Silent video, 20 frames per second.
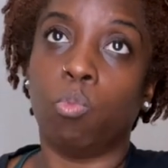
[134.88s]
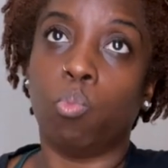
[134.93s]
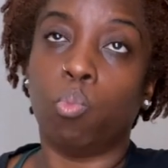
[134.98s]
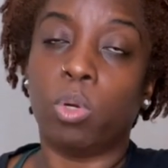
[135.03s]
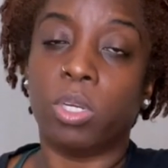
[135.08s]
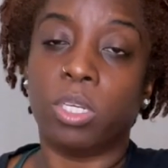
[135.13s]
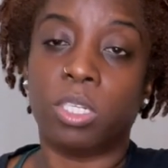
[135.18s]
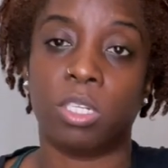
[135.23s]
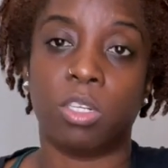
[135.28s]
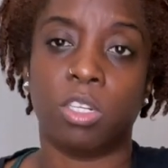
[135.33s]

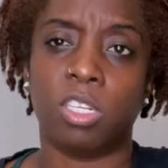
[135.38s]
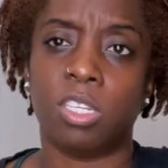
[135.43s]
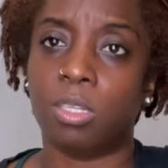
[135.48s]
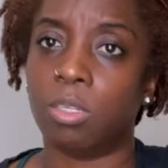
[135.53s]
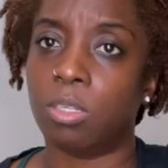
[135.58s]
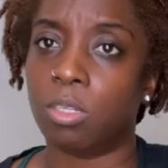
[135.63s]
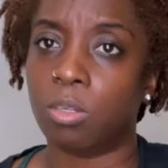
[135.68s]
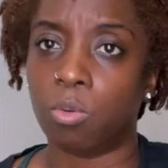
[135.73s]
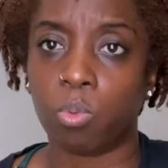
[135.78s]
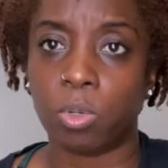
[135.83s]
which
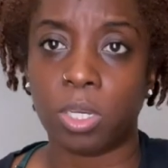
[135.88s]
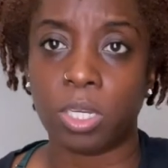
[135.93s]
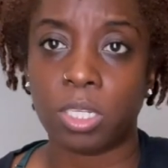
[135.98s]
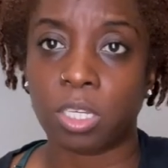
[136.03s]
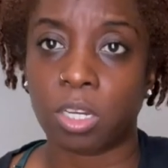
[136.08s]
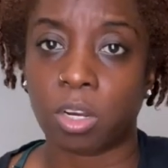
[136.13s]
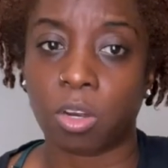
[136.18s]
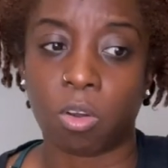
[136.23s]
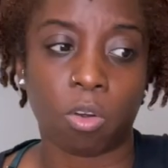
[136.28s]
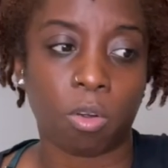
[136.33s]
the
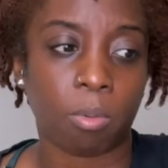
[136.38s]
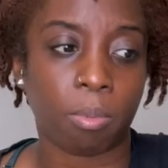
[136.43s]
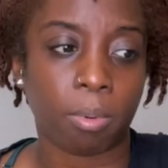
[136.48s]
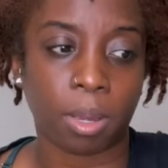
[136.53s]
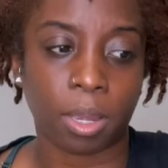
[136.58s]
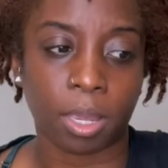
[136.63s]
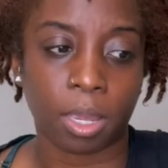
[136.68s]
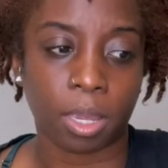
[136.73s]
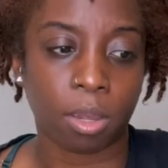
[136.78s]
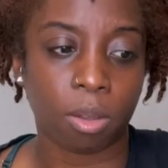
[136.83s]
weeks are going
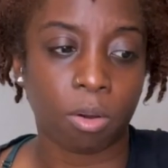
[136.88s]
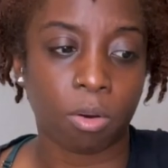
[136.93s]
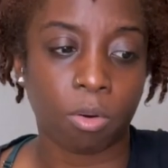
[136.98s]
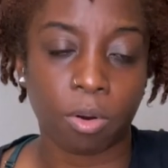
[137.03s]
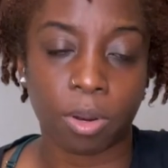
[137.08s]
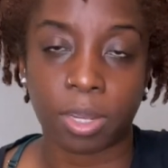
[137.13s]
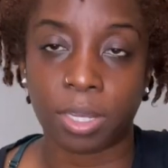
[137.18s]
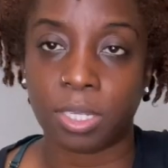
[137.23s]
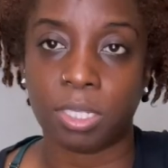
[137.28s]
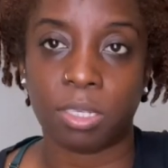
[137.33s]
by
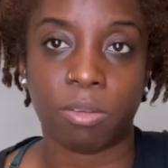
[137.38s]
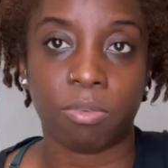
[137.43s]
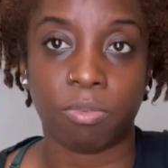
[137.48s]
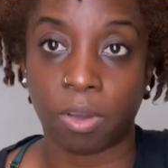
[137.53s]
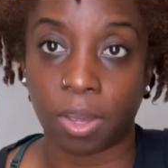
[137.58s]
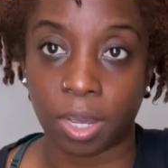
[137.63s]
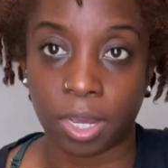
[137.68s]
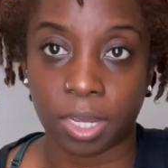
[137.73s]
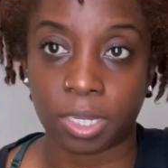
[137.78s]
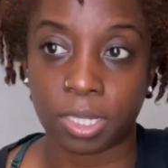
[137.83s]
crazy
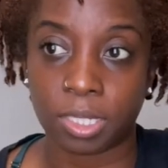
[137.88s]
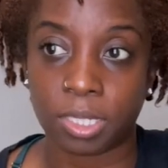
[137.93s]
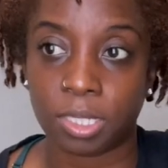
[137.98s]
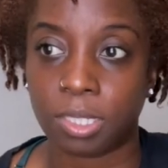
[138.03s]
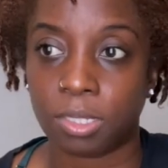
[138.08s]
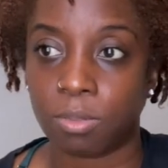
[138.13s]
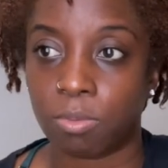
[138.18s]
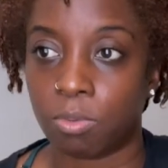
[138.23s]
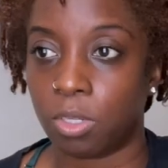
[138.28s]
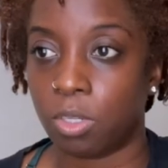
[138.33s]
fast
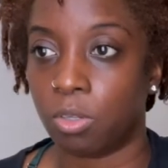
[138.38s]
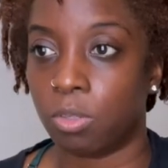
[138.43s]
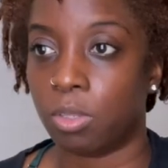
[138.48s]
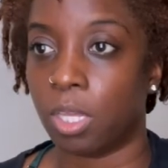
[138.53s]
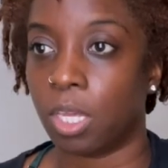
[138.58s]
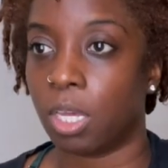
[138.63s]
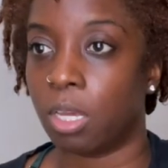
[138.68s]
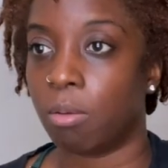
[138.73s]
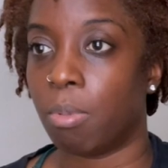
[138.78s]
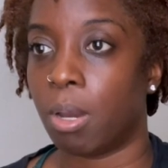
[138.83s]
when you
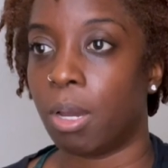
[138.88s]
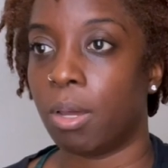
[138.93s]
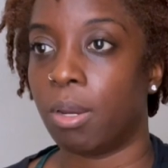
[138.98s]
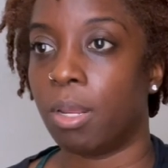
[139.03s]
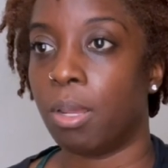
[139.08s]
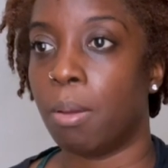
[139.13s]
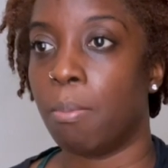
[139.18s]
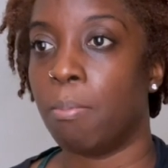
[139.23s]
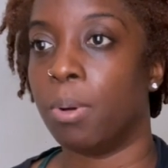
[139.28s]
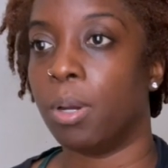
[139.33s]
think about
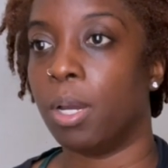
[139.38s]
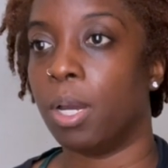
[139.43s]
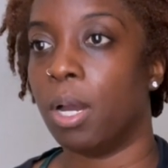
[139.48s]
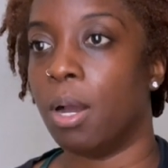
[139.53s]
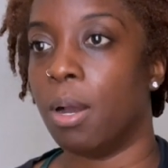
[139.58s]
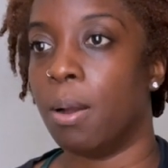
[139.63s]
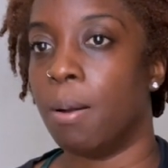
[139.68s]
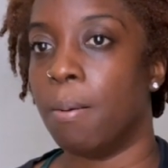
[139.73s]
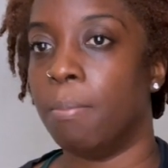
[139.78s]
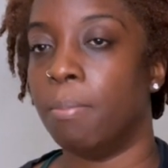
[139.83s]
it.
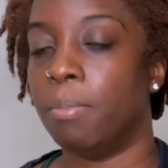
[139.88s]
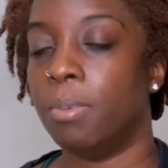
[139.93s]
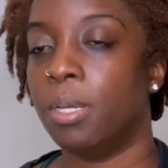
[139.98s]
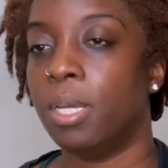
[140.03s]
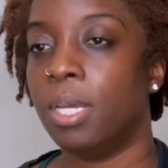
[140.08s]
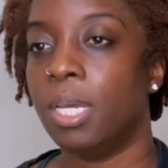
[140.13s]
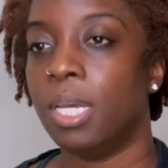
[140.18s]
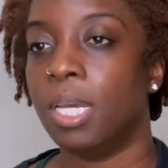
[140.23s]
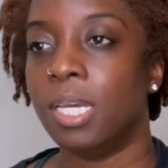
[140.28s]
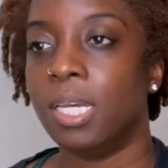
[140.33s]
But
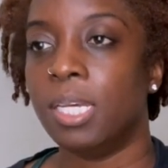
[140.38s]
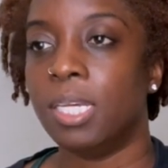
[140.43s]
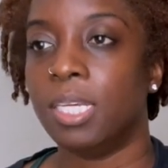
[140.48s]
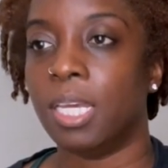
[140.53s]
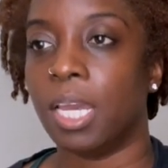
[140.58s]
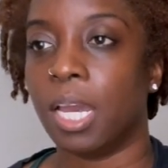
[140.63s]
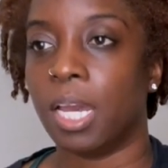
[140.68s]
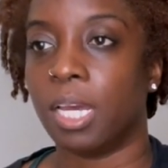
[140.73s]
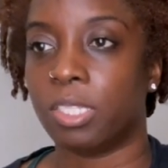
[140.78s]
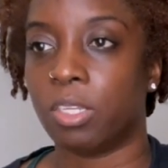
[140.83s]

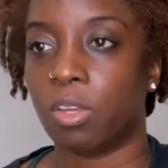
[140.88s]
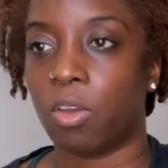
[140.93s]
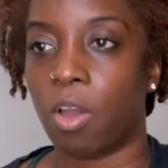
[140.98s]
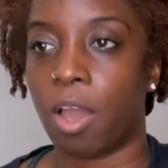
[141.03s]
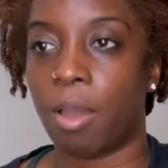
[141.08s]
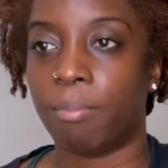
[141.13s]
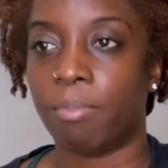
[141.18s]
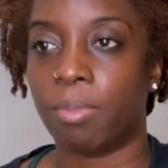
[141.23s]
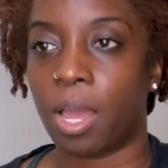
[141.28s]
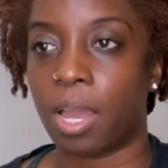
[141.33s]
yeah, so
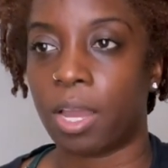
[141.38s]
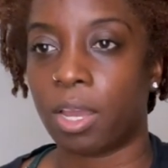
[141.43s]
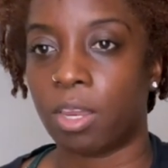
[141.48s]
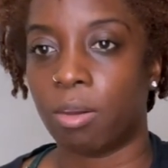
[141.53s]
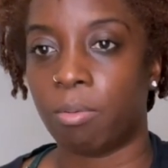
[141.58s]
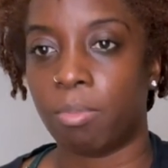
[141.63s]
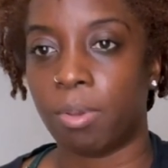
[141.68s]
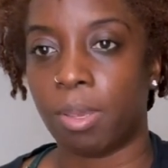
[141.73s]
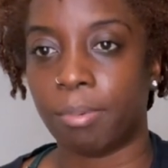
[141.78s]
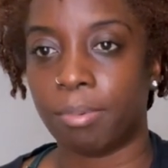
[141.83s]
I'm not
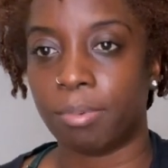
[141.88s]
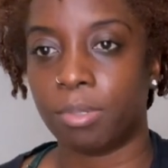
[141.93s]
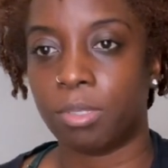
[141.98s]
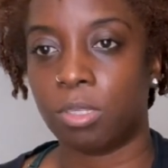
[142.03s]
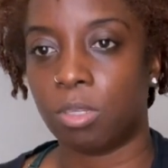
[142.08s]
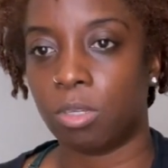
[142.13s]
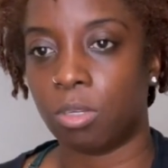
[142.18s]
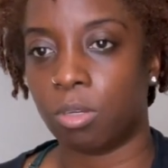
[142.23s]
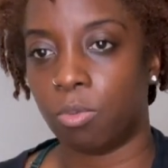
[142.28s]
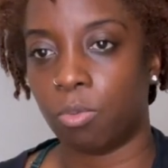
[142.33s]
gonna be able
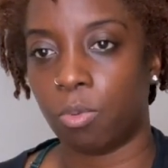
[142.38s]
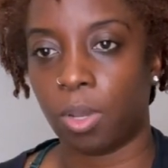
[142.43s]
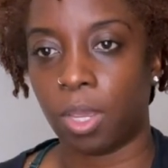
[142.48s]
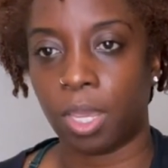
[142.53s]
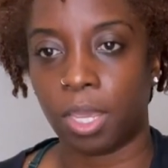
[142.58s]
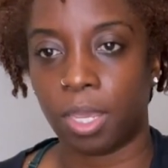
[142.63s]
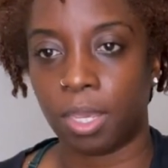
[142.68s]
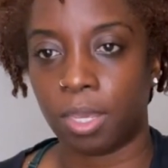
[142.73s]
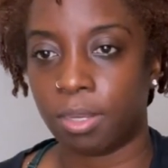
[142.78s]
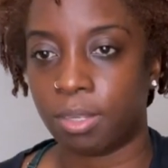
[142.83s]
to
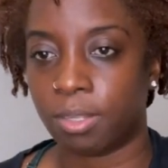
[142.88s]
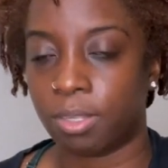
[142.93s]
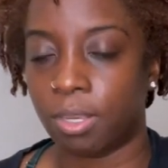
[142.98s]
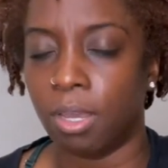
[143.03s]
wait